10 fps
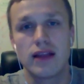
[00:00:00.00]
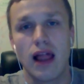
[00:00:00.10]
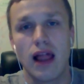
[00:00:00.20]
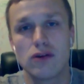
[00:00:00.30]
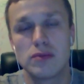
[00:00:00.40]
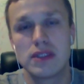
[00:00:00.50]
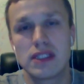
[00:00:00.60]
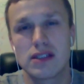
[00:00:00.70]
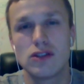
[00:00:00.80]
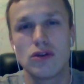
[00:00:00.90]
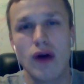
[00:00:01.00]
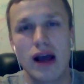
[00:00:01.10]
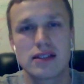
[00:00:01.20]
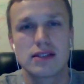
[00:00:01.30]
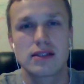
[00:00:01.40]
allows businesses to
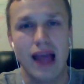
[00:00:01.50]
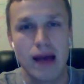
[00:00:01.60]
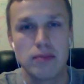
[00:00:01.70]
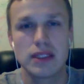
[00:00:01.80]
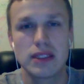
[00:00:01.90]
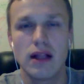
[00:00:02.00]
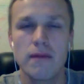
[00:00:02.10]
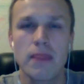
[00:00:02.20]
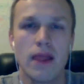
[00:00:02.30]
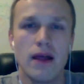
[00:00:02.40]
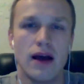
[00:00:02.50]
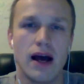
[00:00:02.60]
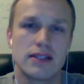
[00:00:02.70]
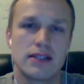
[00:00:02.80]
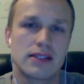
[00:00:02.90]
access capital. Mm-hmm.
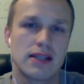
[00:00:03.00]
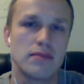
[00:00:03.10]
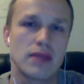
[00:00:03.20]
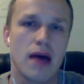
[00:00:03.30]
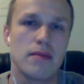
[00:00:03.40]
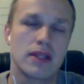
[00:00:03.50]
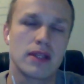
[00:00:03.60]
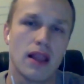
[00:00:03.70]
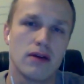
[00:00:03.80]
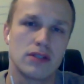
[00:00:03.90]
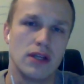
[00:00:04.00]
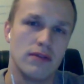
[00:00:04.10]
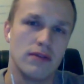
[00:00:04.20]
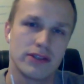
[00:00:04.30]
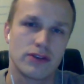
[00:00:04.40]
At the same time, it allows
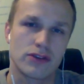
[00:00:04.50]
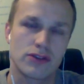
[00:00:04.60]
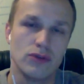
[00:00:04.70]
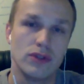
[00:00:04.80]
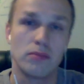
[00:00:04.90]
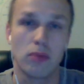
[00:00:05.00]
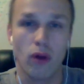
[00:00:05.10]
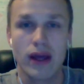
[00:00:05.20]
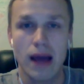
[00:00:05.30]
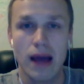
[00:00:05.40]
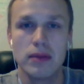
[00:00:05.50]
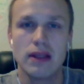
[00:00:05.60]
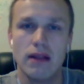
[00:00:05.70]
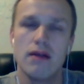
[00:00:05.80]
investors to deploy capital.